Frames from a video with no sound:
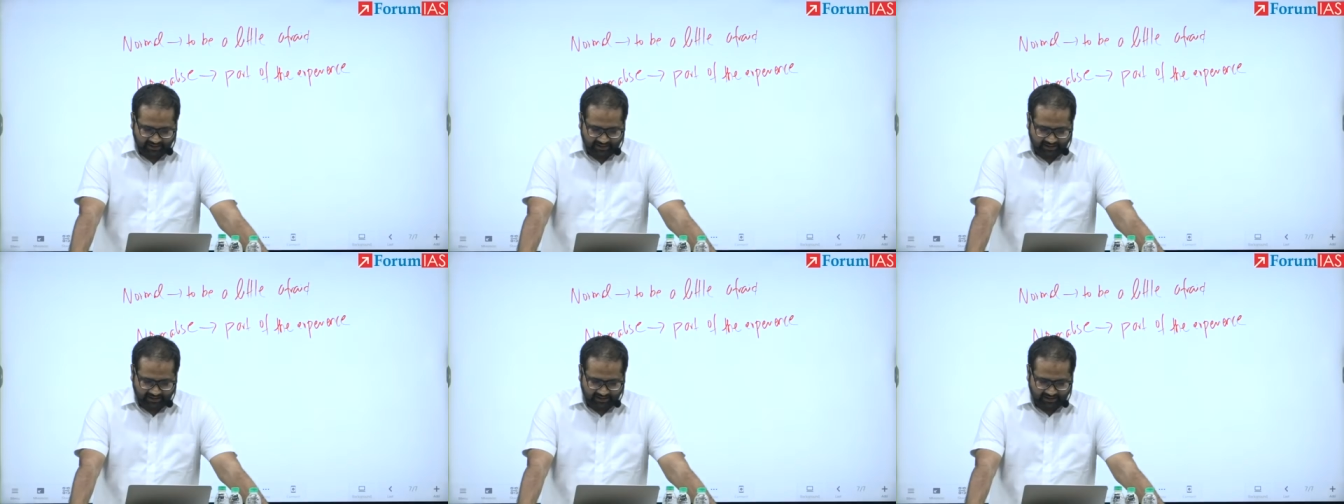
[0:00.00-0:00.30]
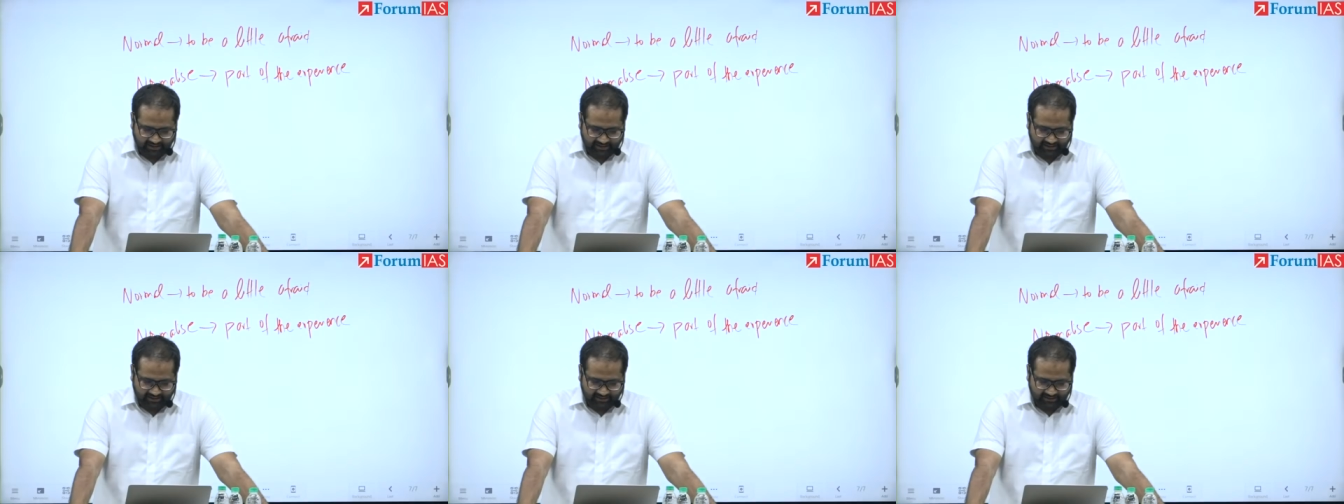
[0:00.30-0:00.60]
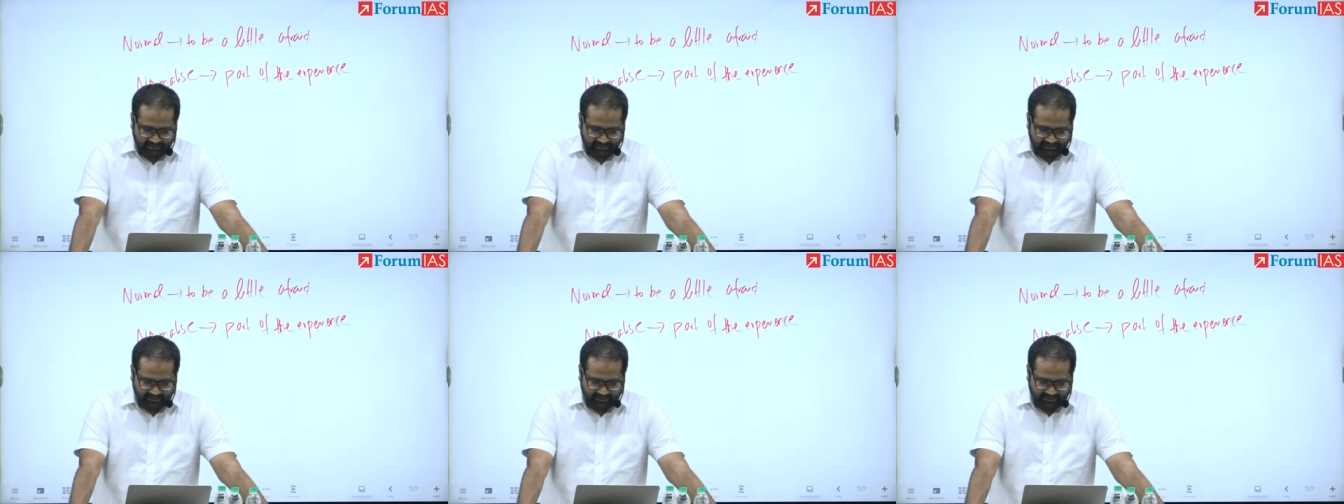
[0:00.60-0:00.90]
And
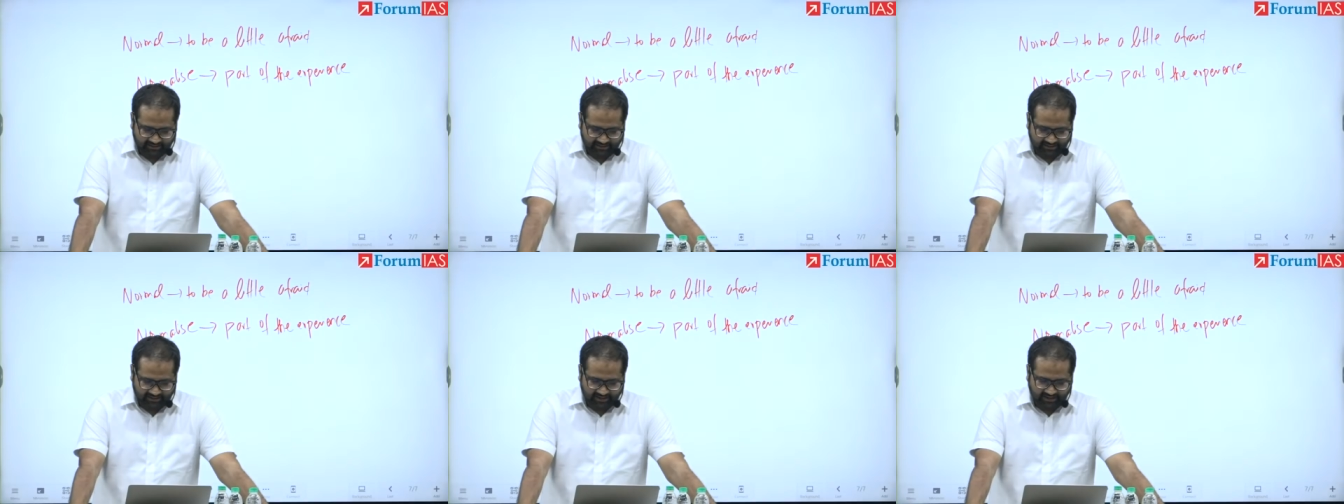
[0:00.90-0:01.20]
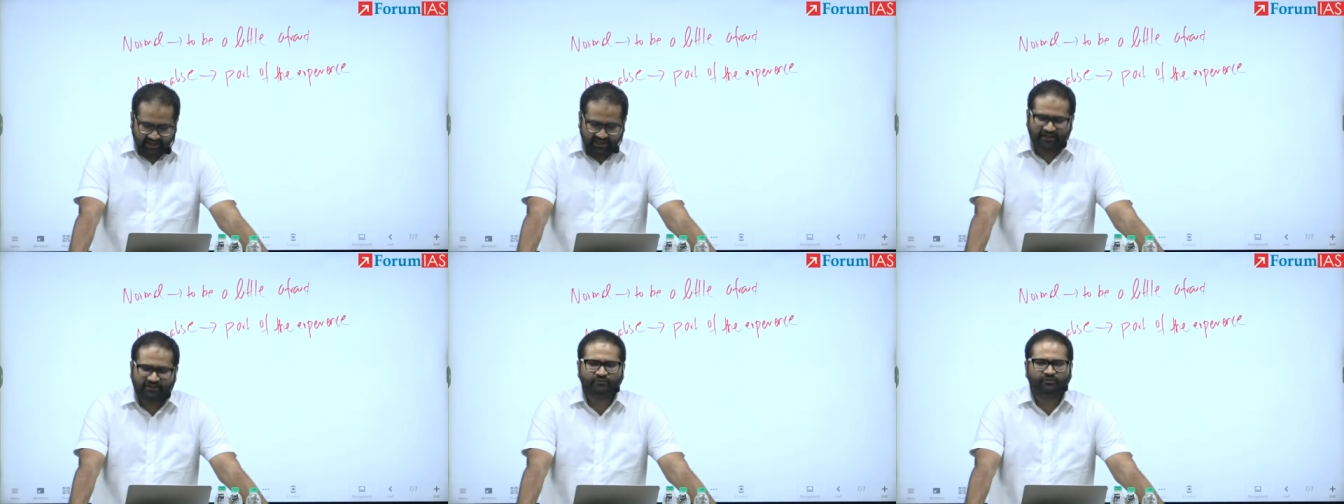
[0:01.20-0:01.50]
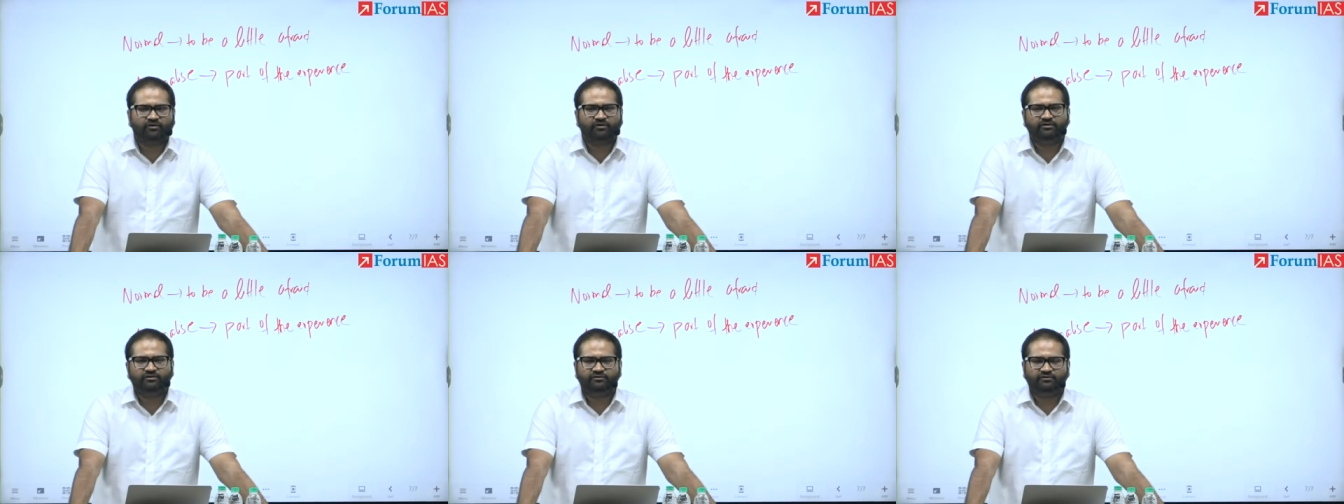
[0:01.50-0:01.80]
I
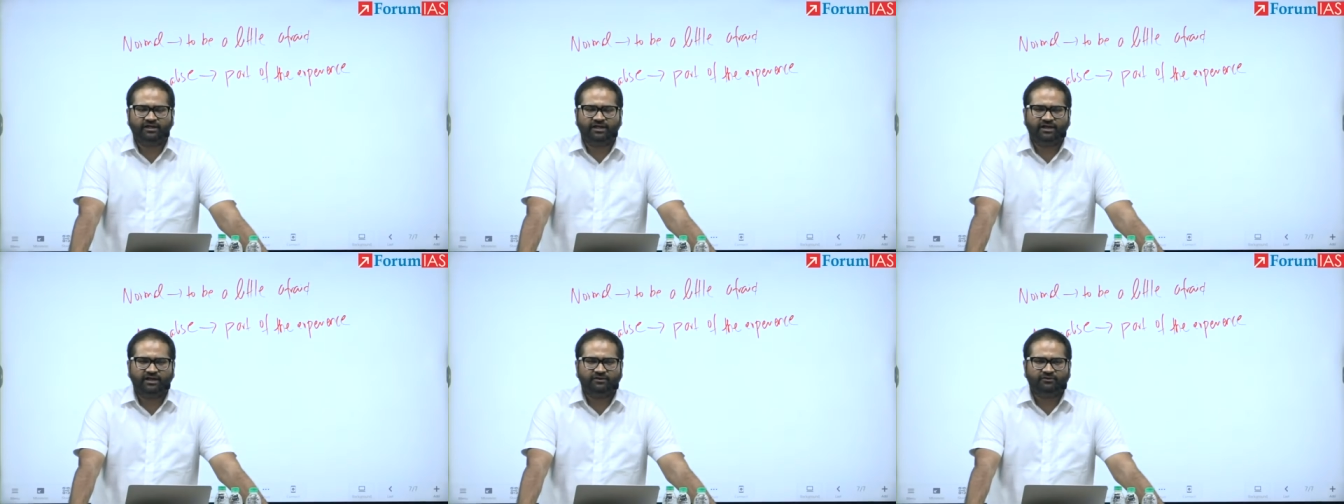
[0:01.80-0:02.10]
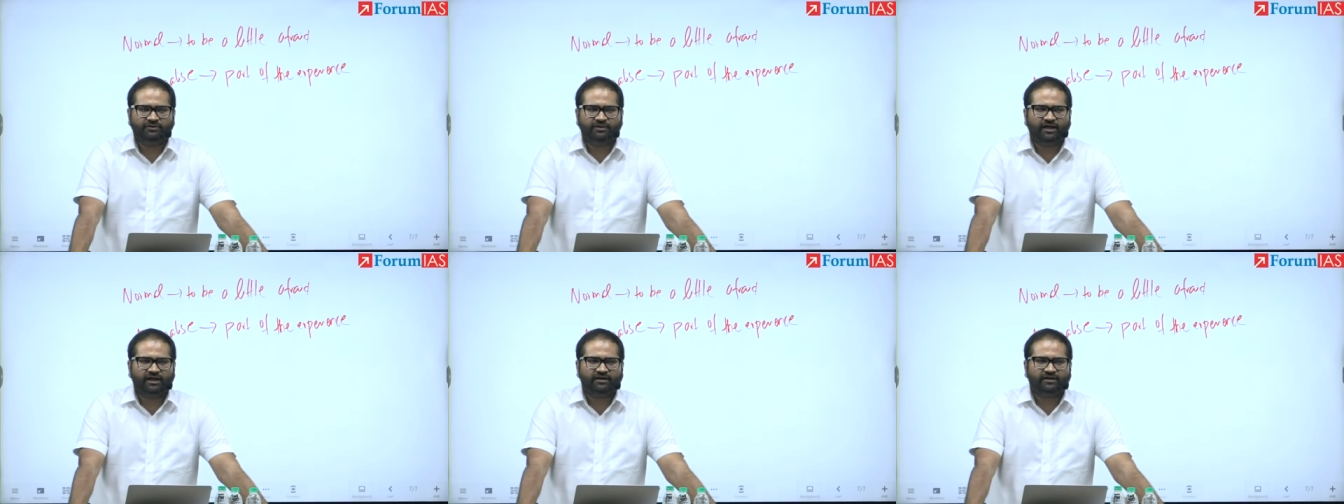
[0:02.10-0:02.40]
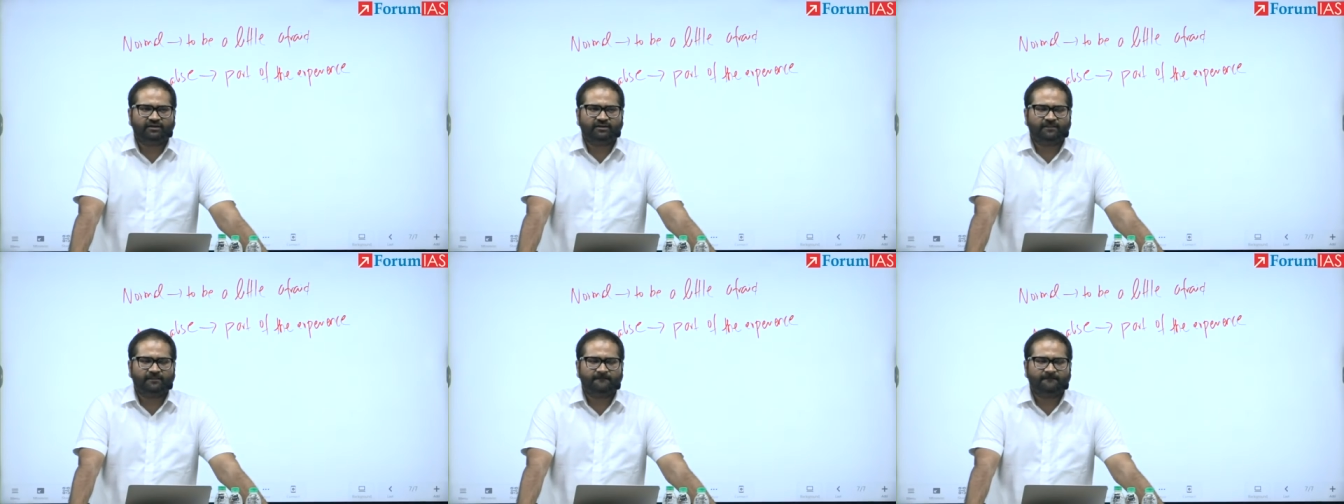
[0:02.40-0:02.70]
want to tell you that